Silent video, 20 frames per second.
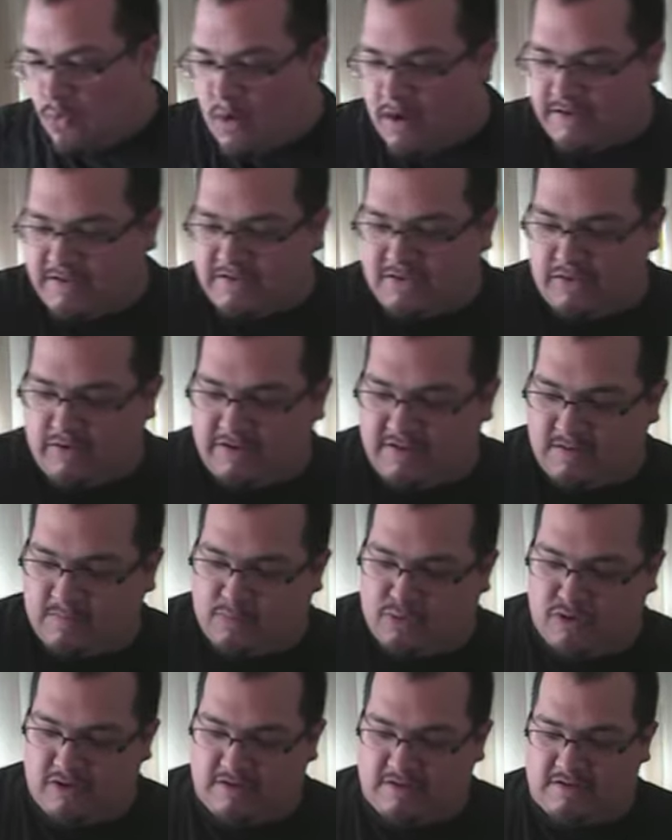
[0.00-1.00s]
I was
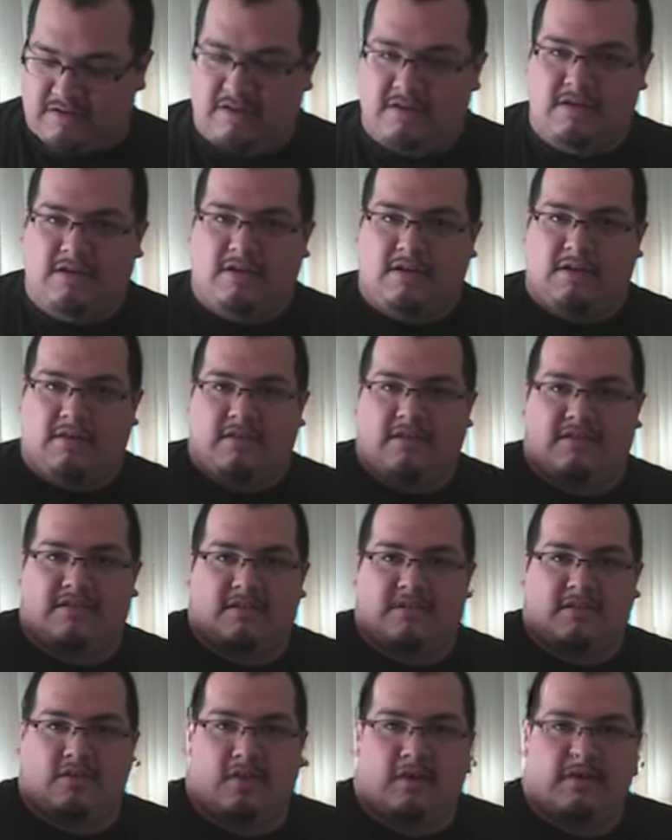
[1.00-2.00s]
going to put
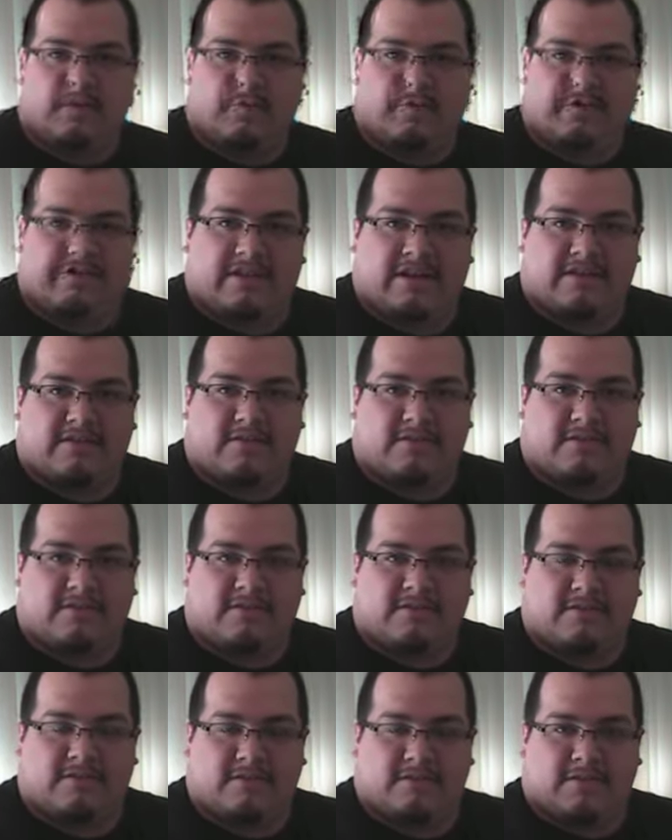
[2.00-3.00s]
these little corner
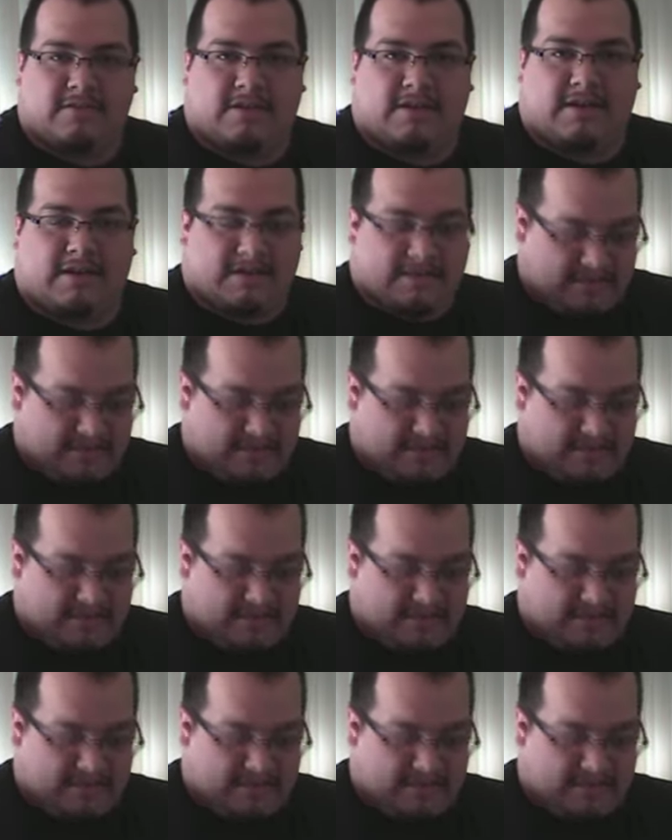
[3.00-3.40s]
protectors